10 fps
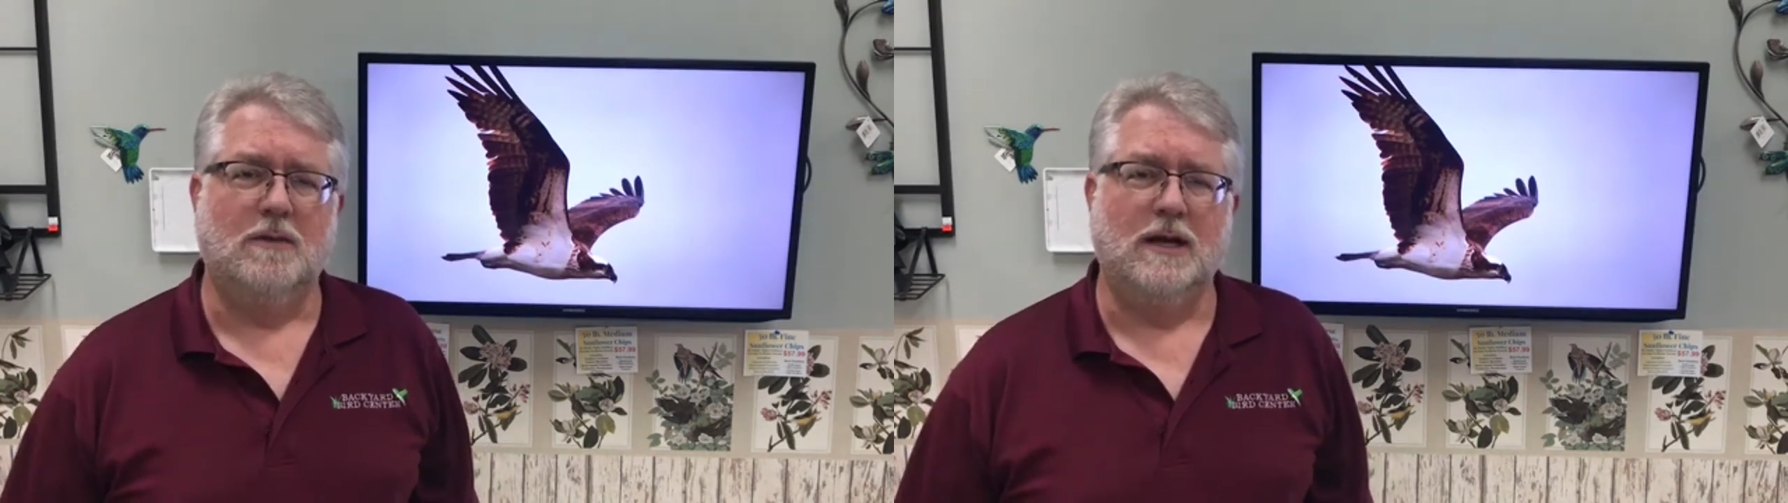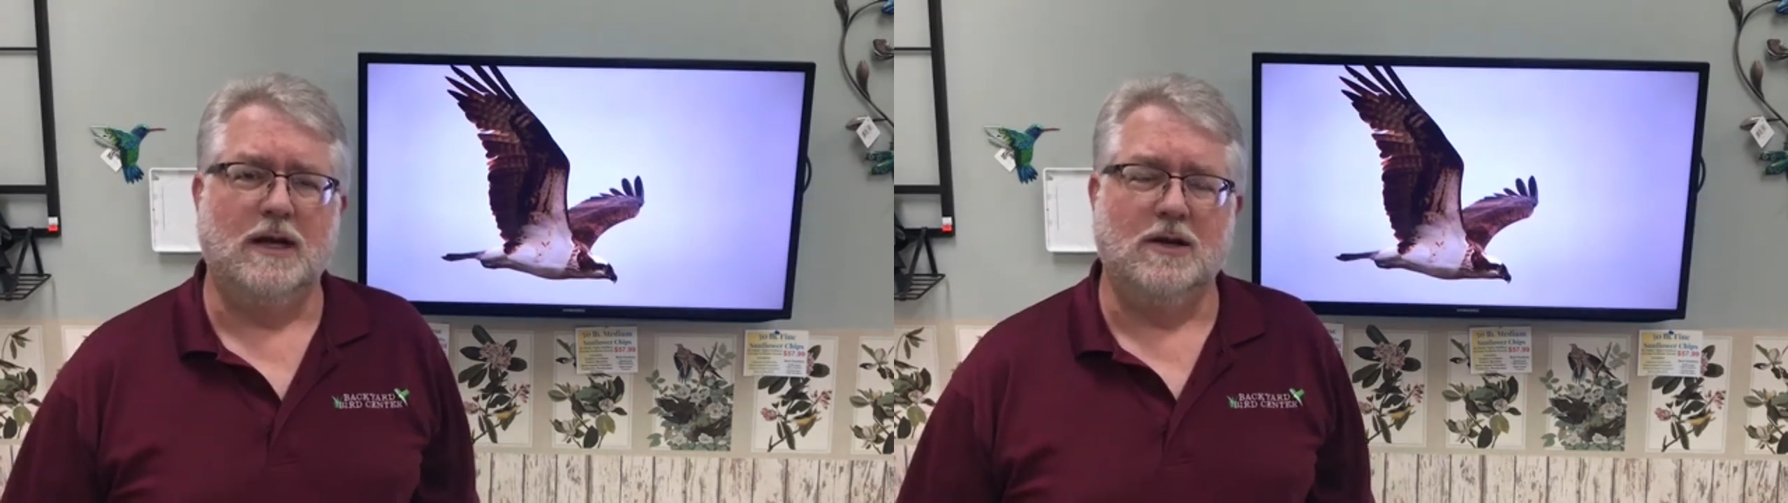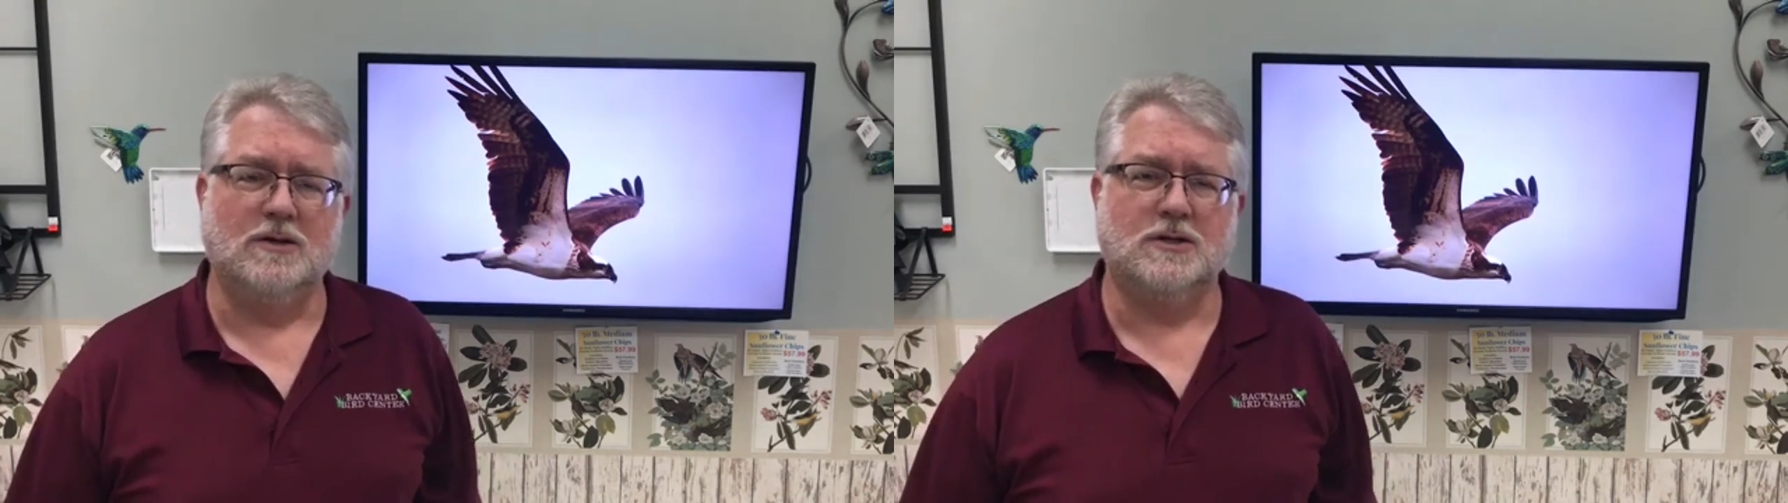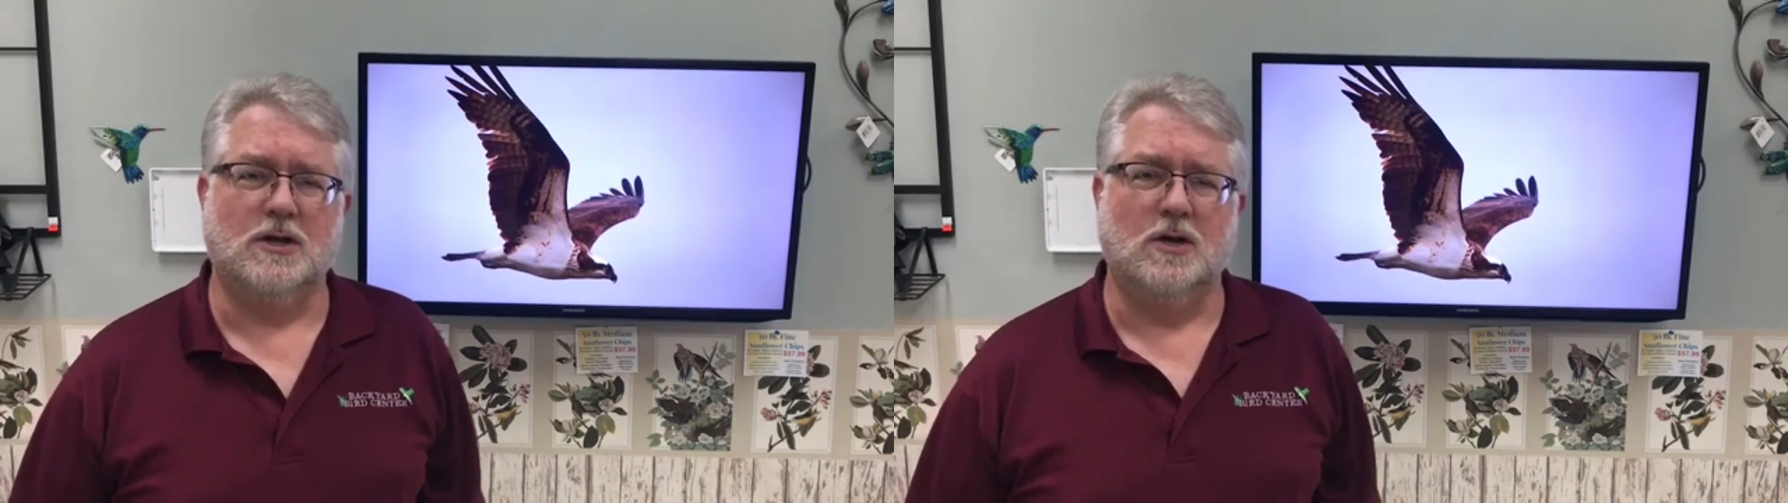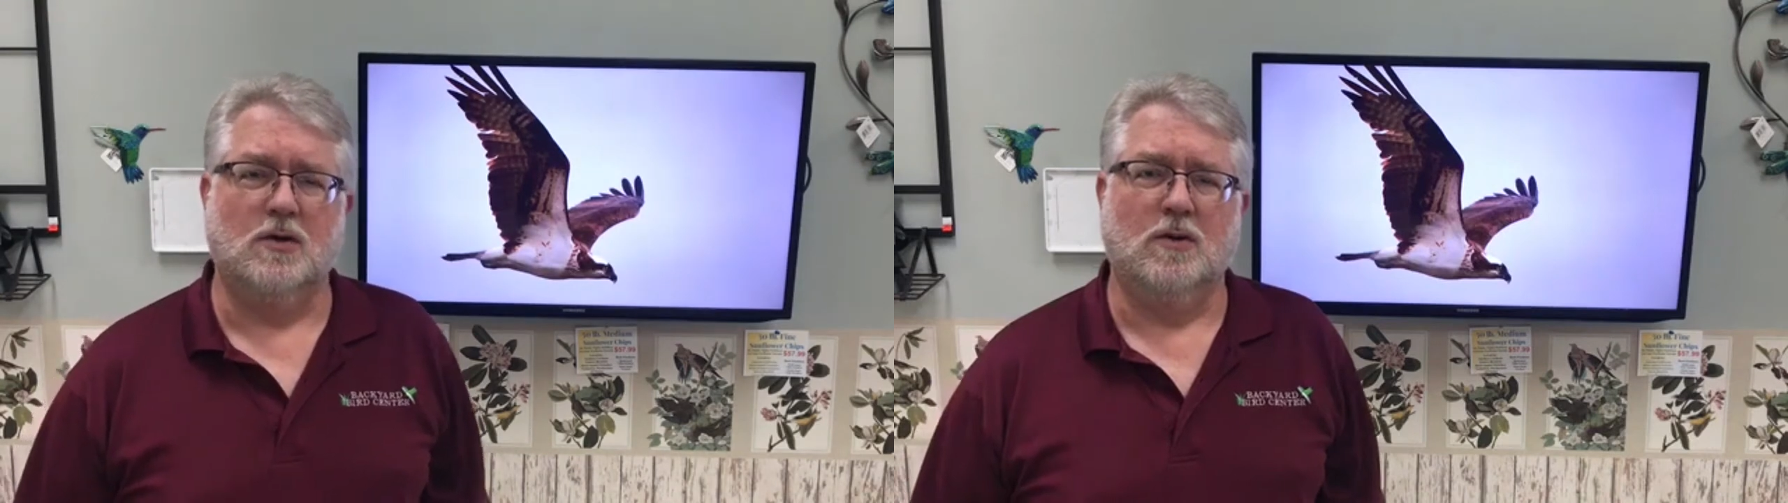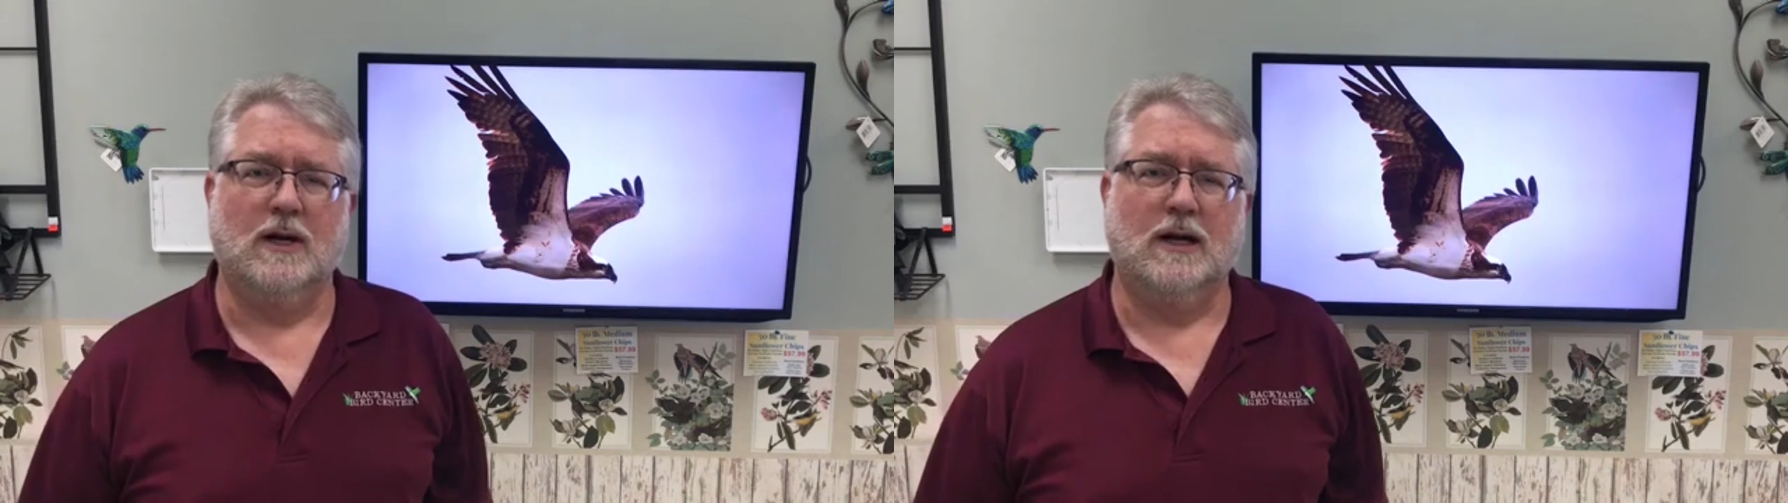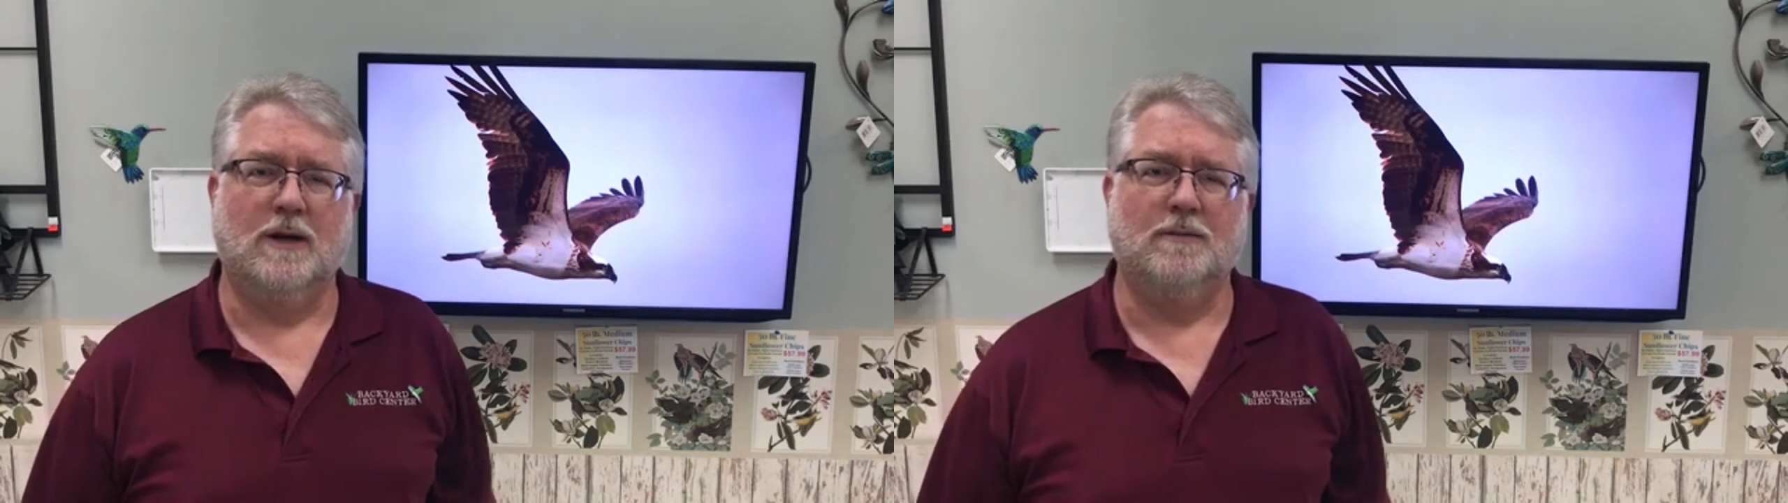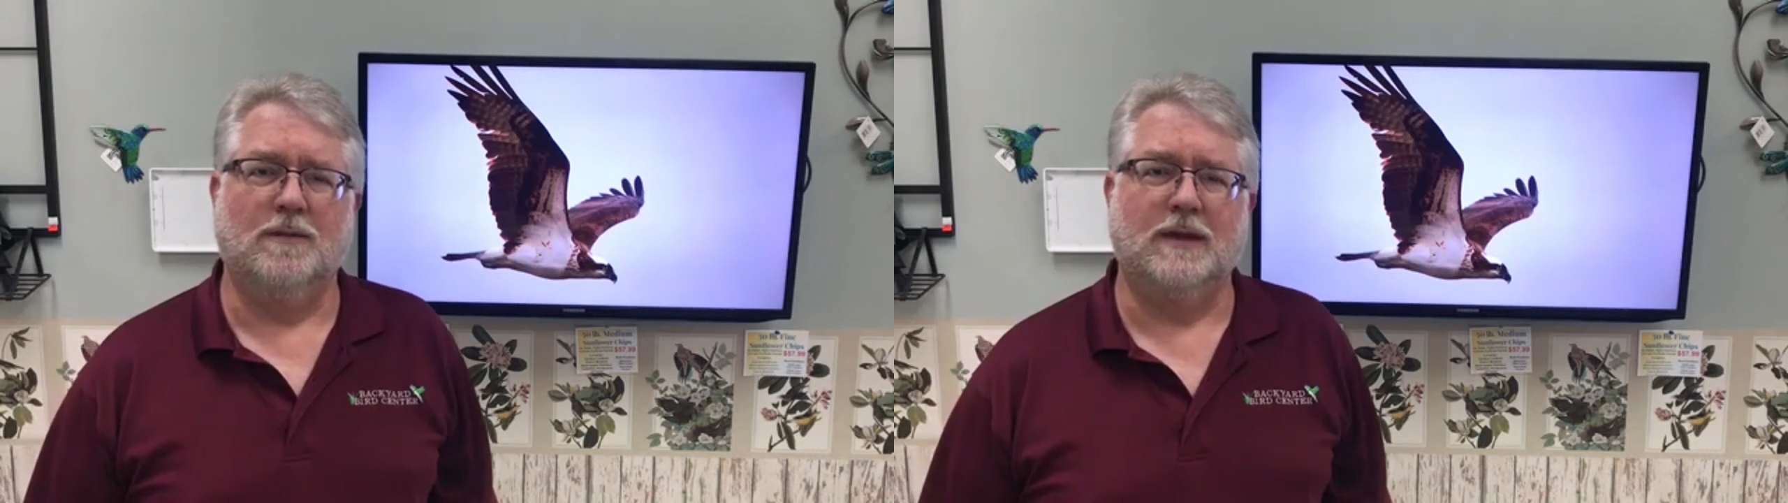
many years ago.